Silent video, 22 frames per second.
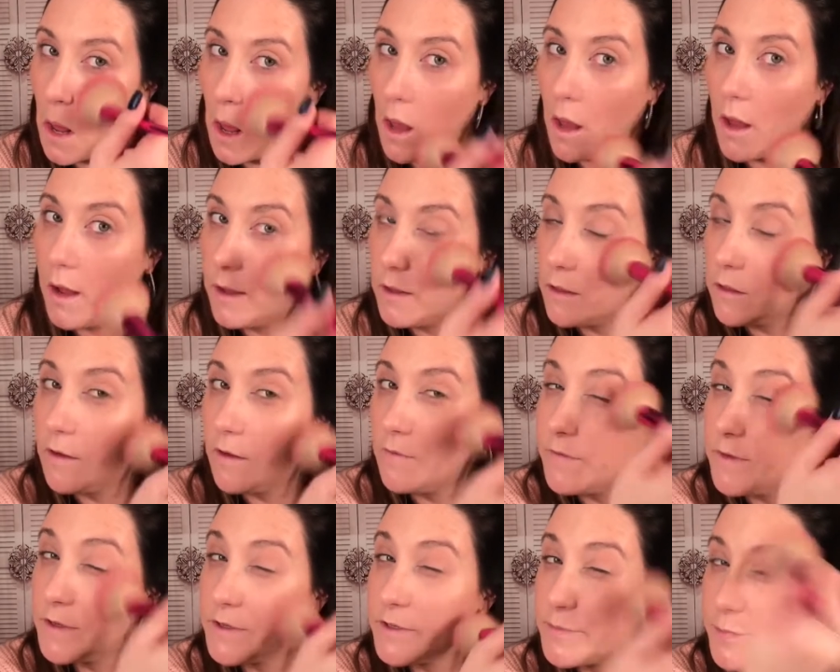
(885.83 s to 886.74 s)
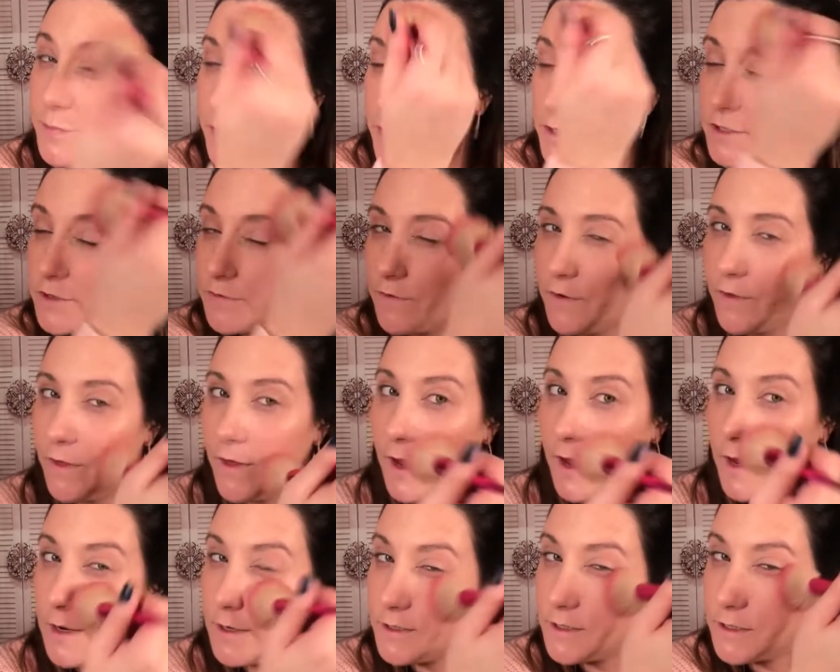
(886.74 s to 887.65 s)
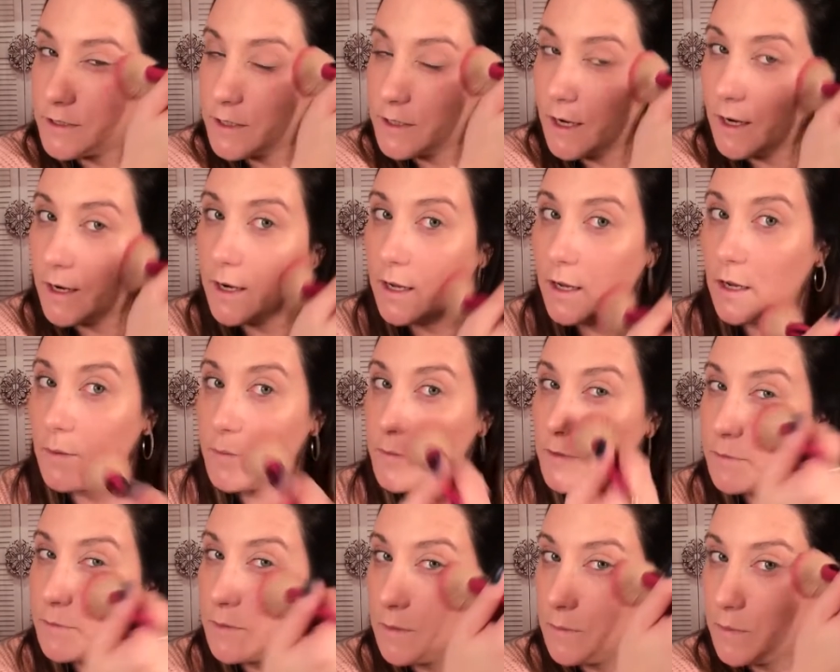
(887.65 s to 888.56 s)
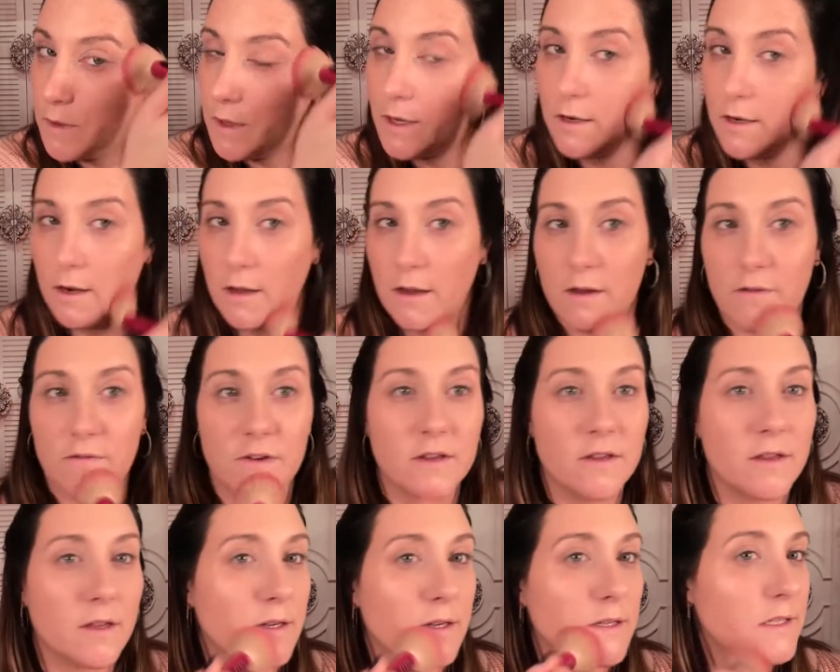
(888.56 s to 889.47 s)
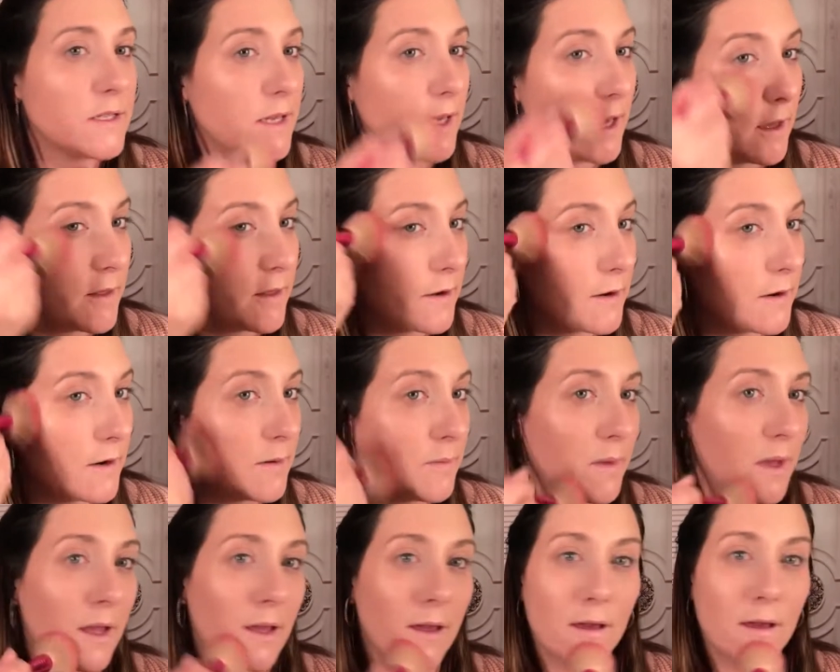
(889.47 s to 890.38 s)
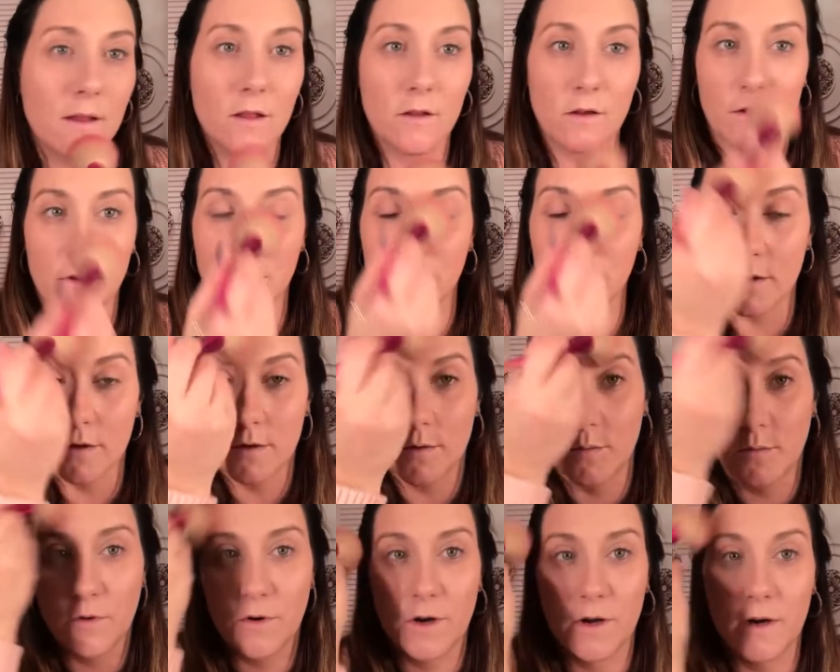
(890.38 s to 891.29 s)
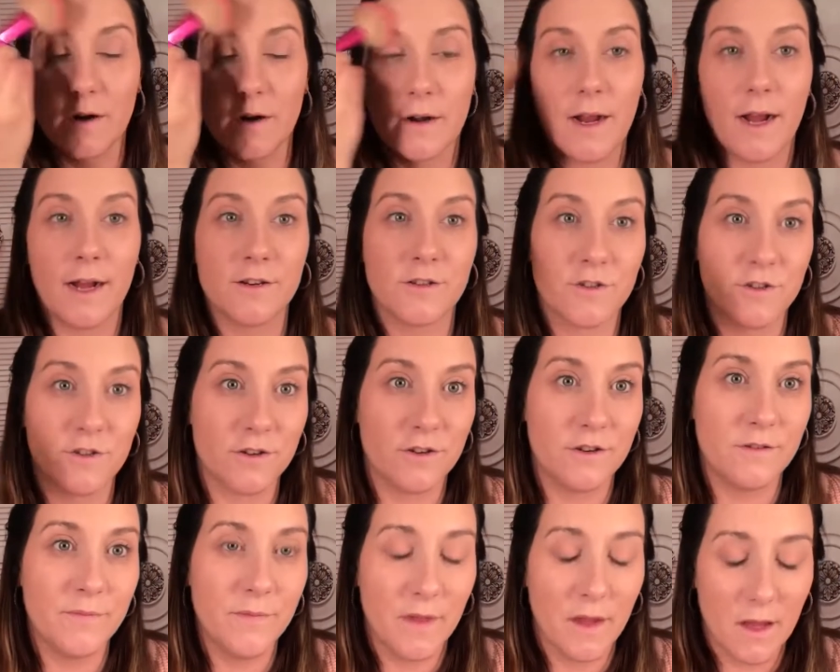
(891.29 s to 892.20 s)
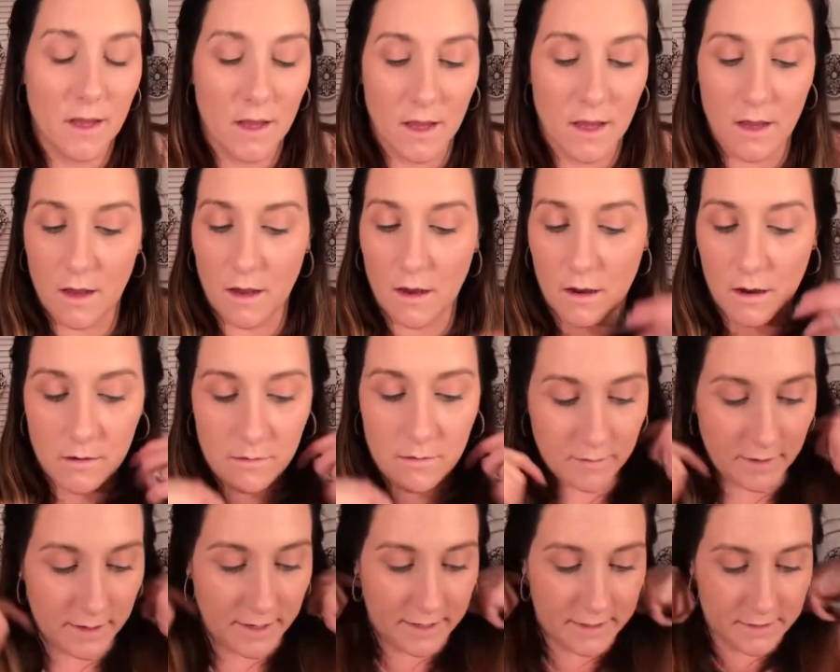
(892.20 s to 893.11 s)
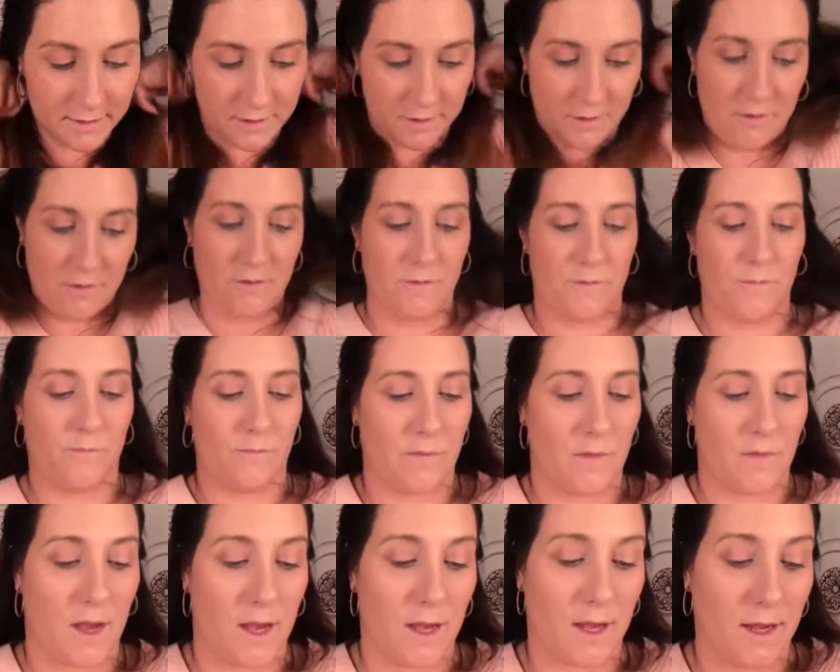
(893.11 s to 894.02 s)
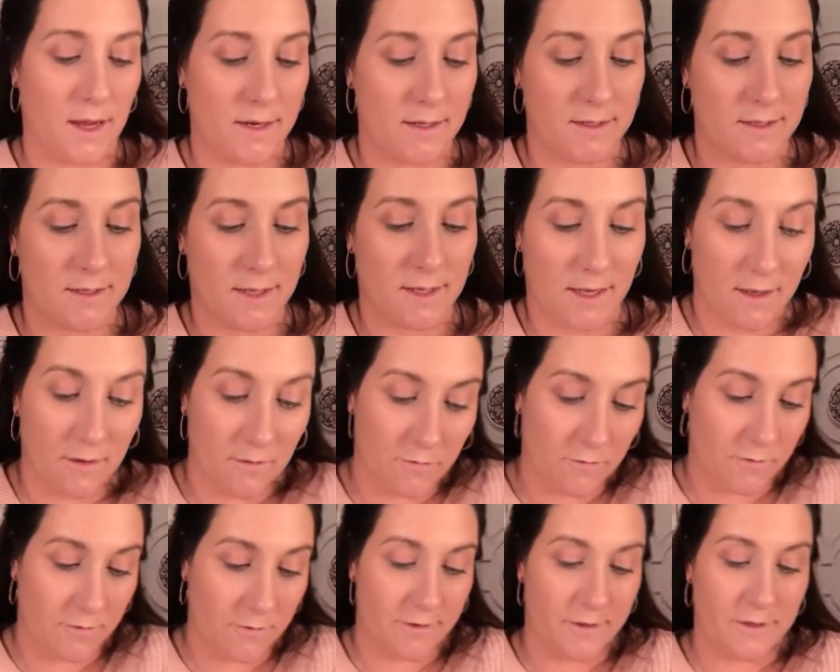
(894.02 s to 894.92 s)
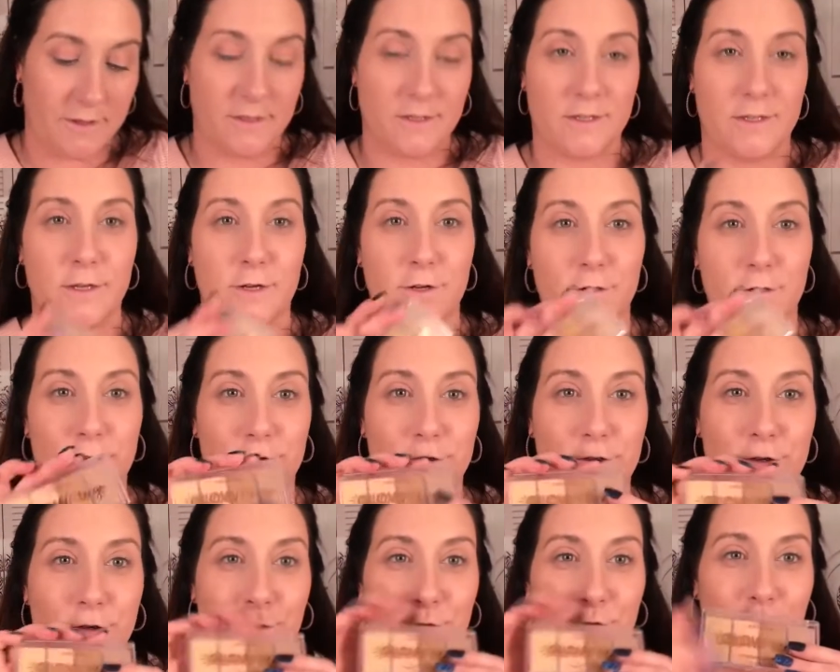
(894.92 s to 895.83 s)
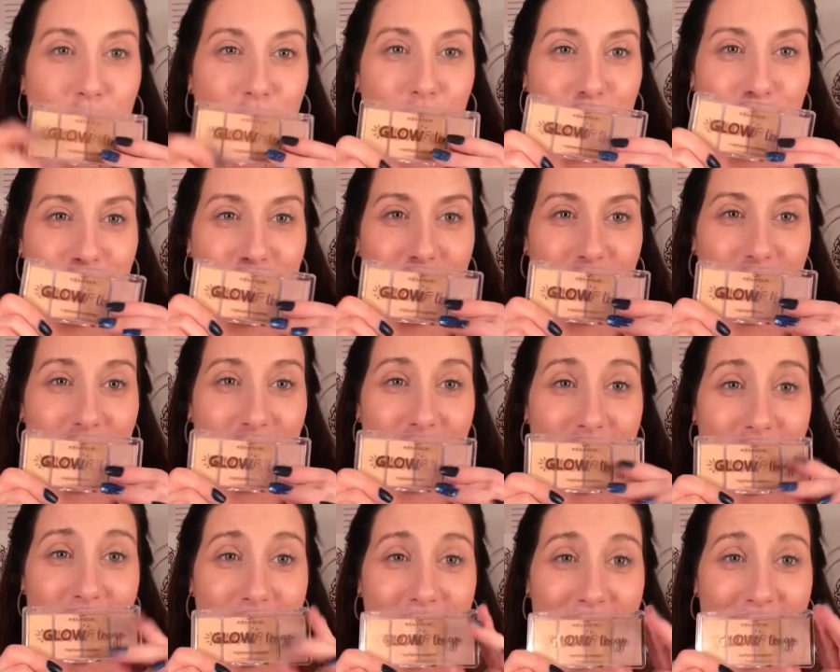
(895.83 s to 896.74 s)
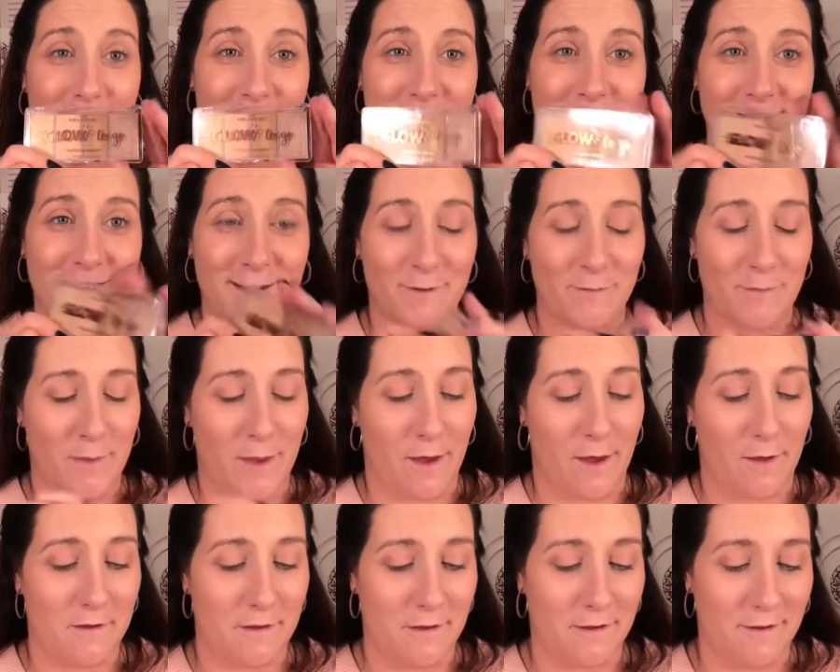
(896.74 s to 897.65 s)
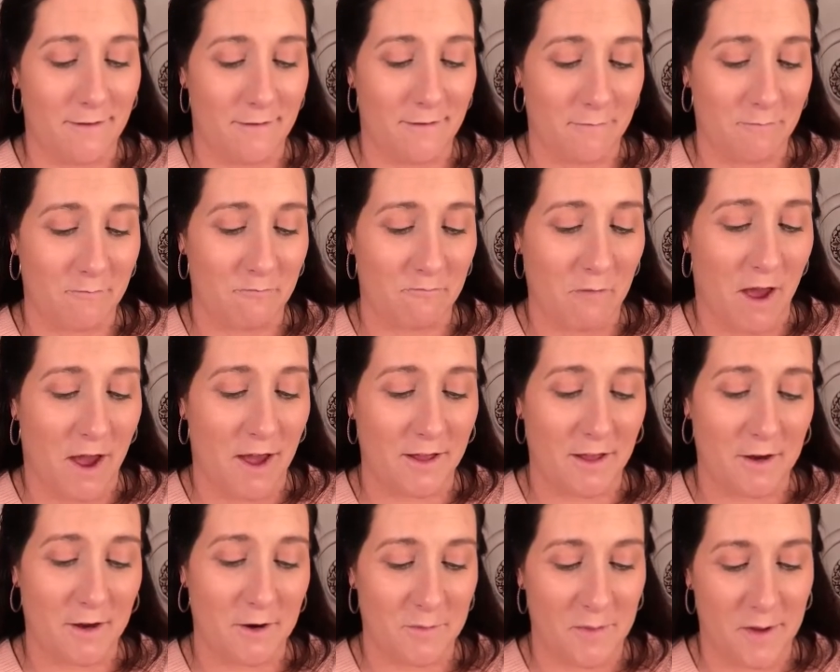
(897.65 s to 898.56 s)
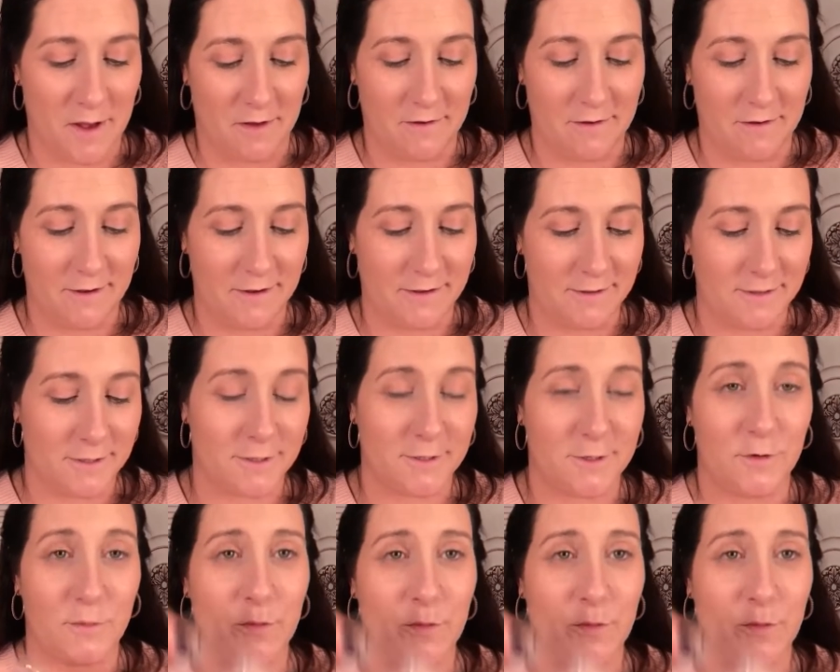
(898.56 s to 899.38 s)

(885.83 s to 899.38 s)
I love this brush for that. It just kind of helps me blend everything together and make it look a little more natural. Alright, so I gotta say, for this little $2.99 palette, highlighter palette, it's super